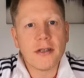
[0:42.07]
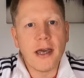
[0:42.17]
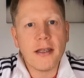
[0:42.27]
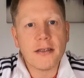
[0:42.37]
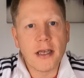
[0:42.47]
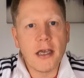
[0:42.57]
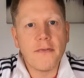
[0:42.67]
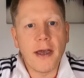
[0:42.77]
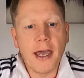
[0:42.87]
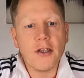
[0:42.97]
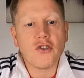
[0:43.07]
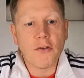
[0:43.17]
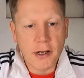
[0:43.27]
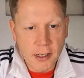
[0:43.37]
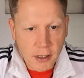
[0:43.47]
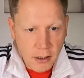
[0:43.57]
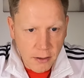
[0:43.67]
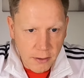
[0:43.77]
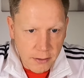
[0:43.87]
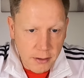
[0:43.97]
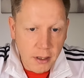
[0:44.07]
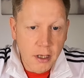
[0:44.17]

staying safe and training hard.